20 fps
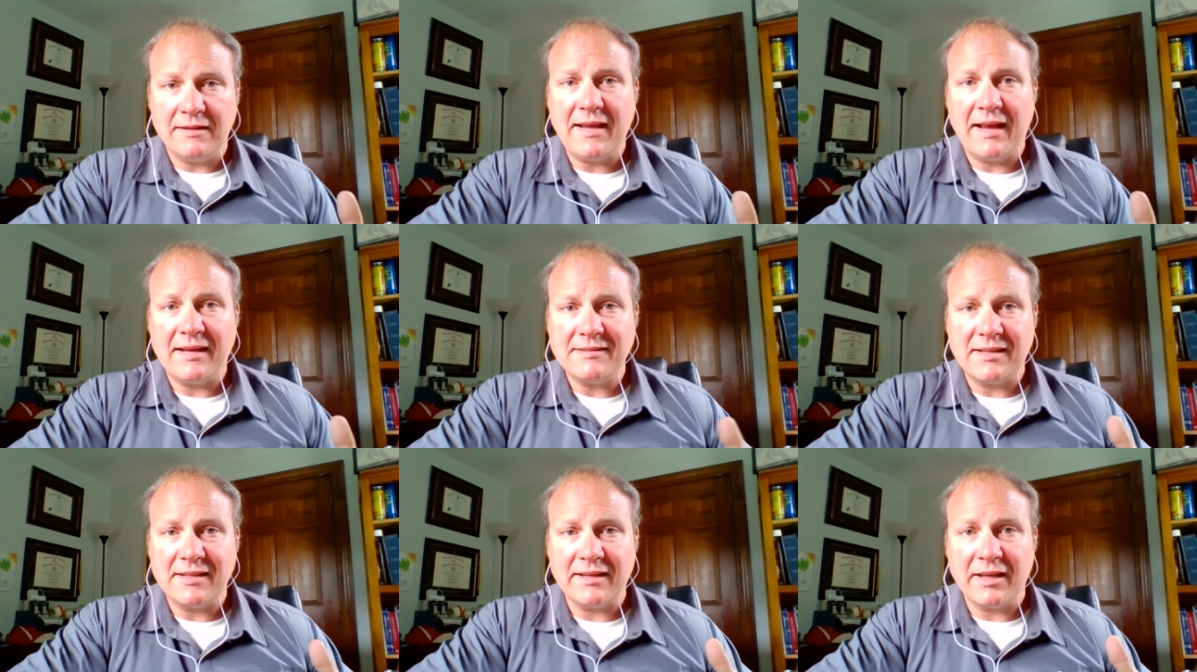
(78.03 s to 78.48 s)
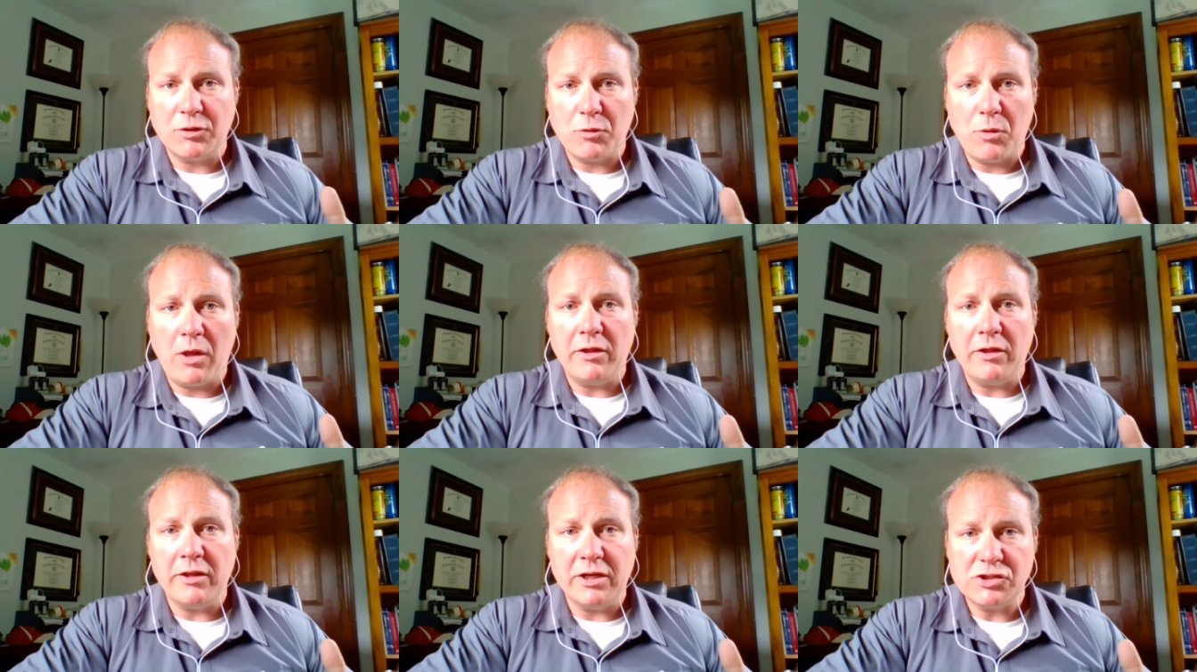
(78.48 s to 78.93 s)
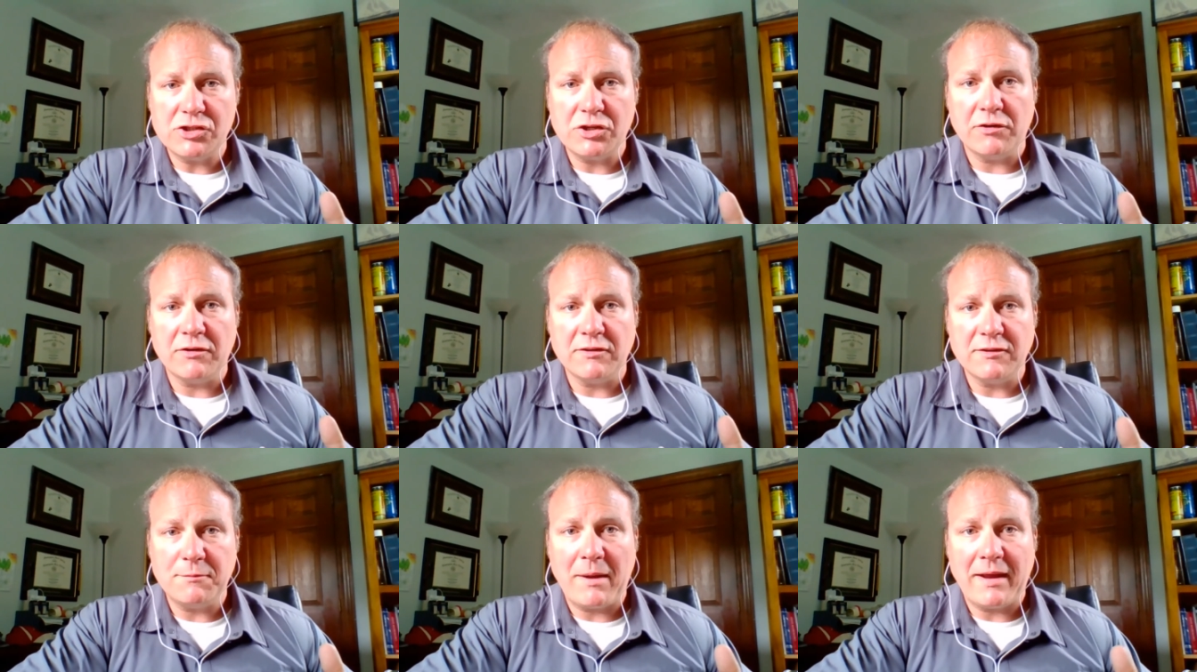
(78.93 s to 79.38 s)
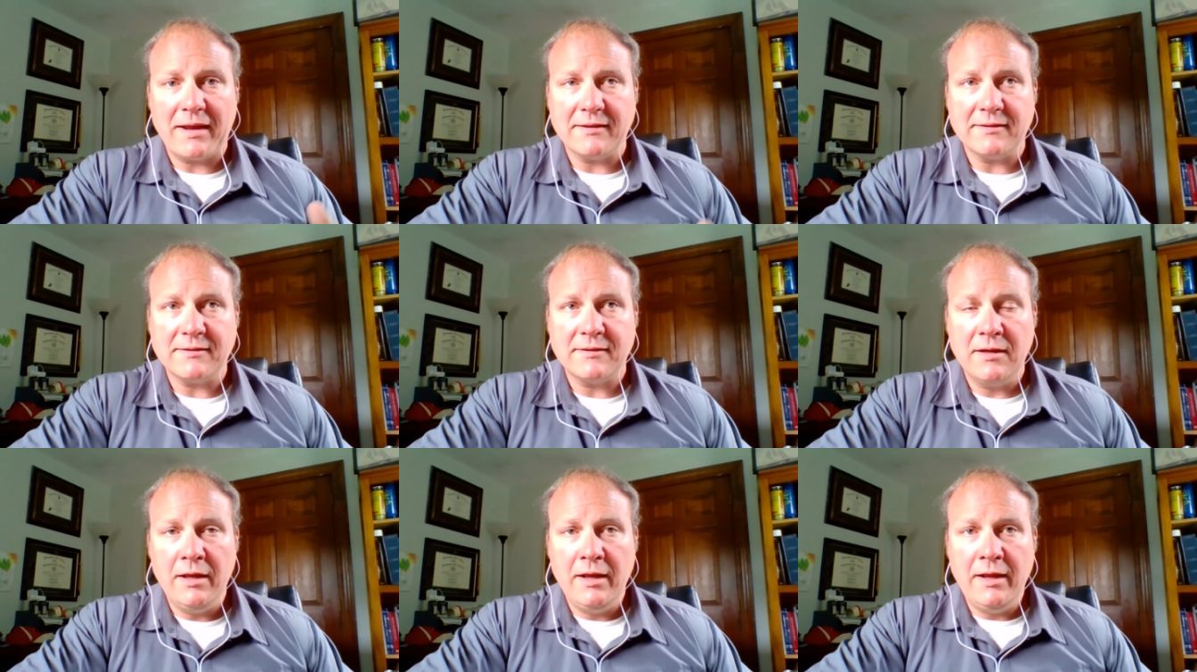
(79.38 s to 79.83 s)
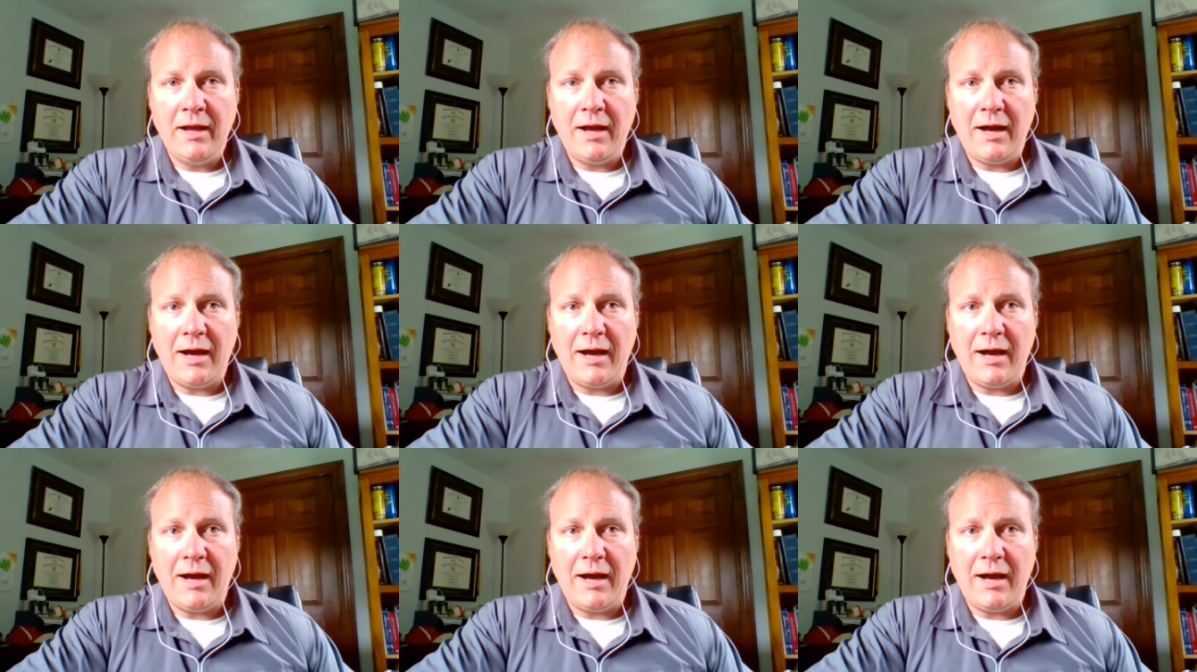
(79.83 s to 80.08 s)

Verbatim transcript: the testing and quality assurance space.